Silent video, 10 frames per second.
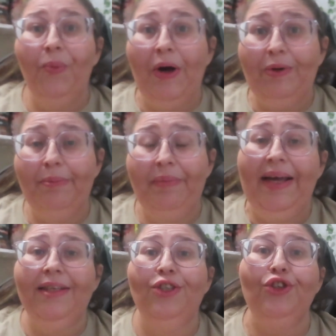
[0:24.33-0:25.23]
welcome
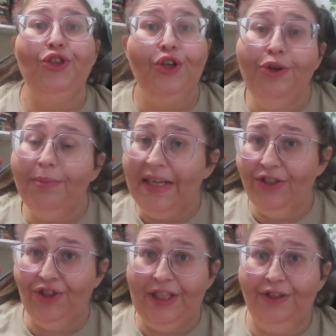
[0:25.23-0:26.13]
back to my
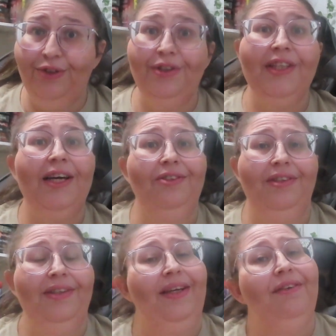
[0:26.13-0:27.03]
channel,
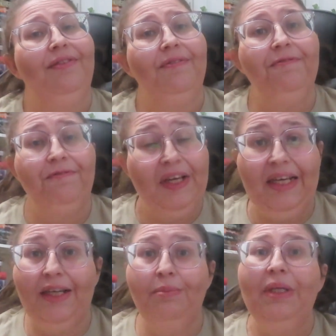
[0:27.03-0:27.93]
Thousand Life
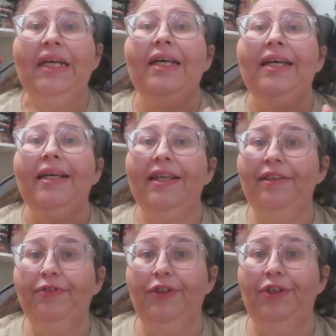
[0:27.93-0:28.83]
fam.
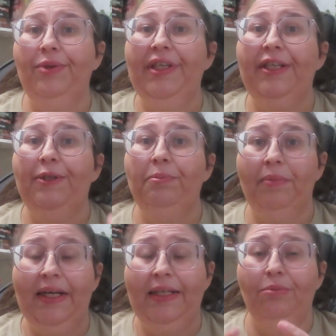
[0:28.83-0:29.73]
If you're new here,
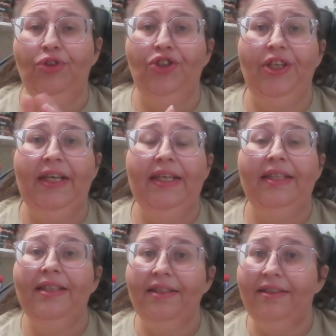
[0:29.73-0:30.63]
my name's Jenaya
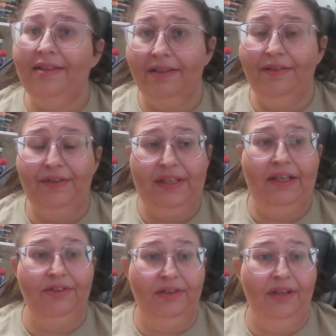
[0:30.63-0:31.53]
and this is Little
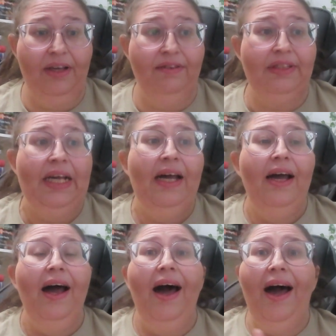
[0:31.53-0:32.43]
Thousand Lives.
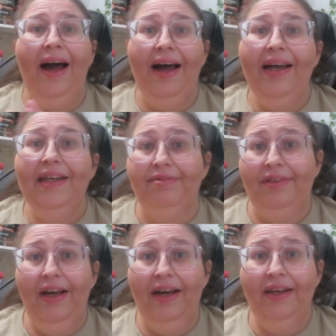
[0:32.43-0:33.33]
I have
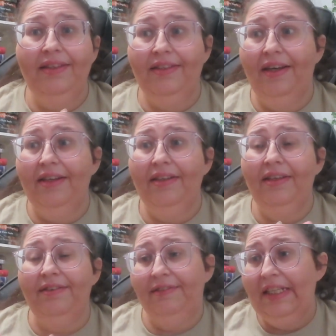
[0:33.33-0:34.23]
not
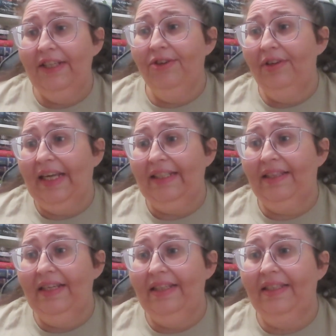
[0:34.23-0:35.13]
done a video like
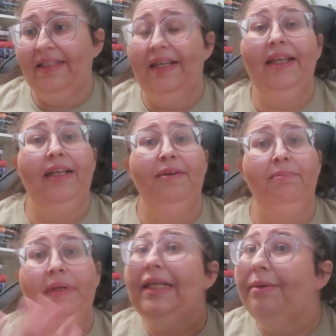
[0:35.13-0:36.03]
this
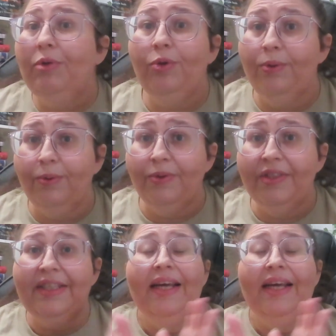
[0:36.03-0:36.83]
in many moons,